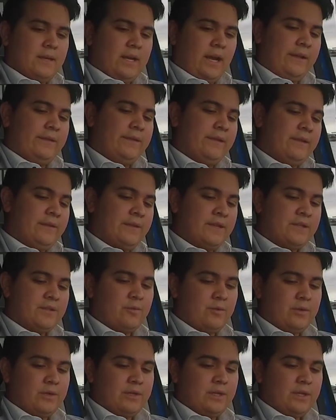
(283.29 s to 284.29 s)
And then this
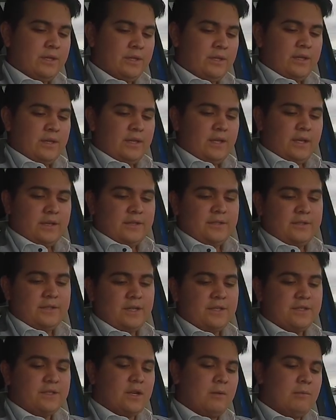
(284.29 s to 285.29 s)
one
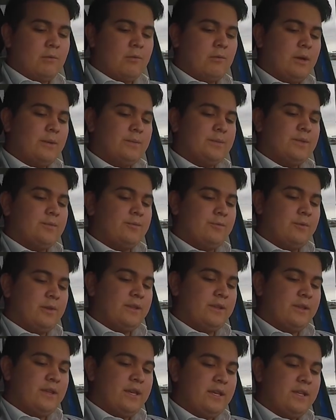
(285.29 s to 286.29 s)
does come equipped
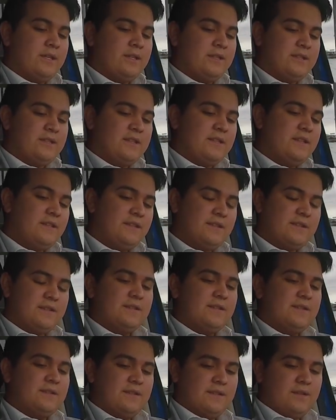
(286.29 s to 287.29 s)
with heated
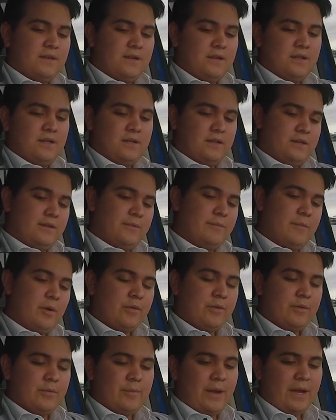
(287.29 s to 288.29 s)
seats on
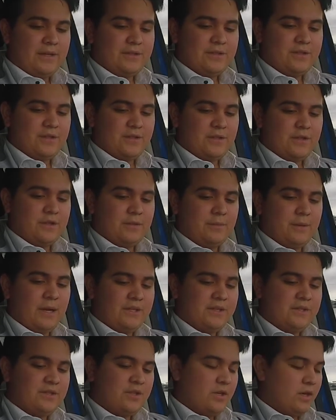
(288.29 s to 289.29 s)
both
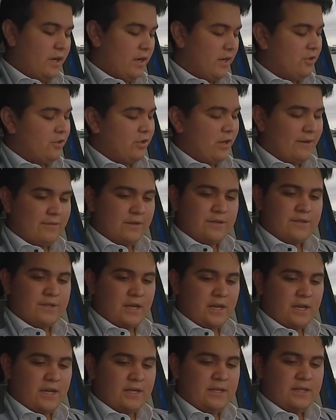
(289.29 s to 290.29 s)
passenger and driver
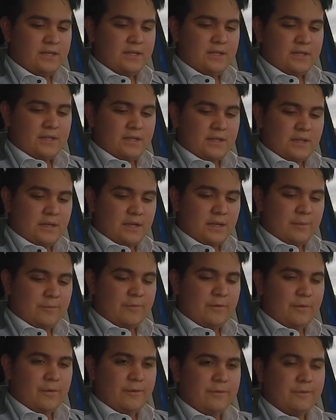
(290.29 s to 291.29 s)
side
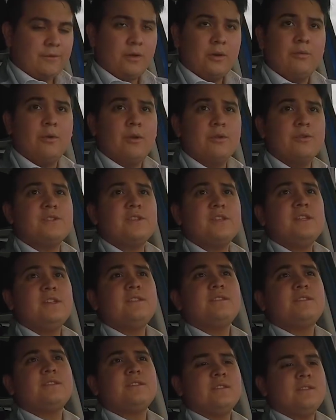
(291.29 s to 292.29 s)
for the front row
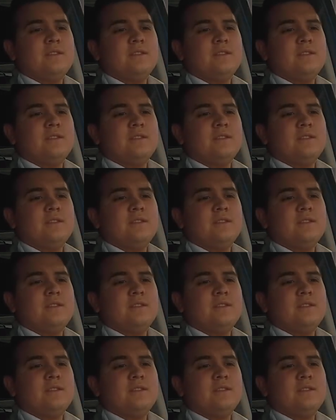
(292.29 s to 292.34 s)
seats.